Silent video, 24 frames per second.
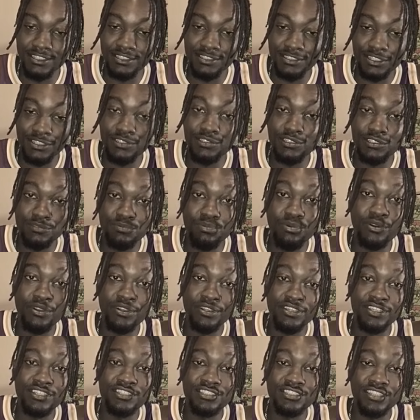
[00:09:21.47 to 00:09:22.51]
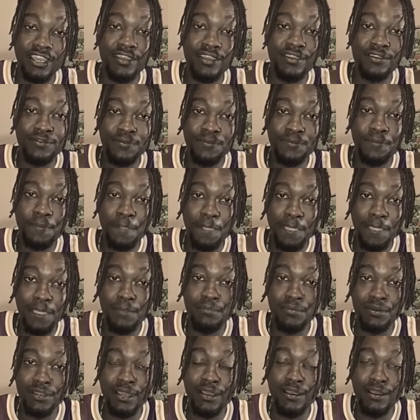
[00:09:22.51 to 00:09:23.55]
is, is, is pretty insane,
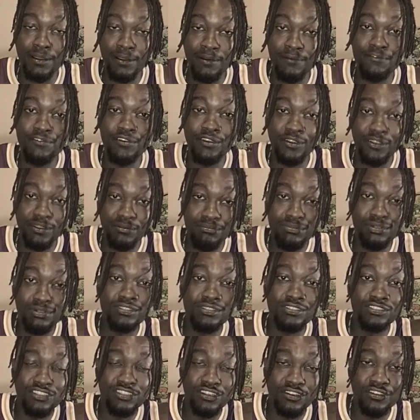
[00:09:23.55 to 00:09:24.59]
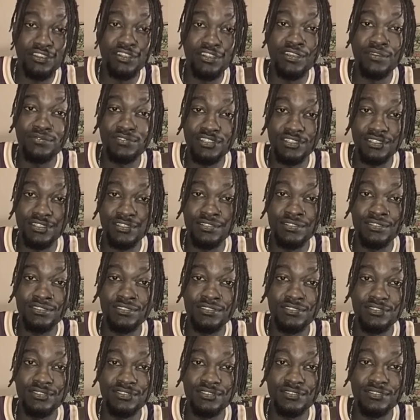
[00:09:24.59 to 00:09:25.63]
but I, I'm very bullish on N F
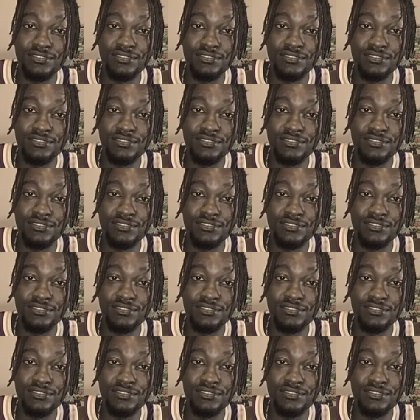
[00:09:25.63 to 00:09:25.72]
Ts.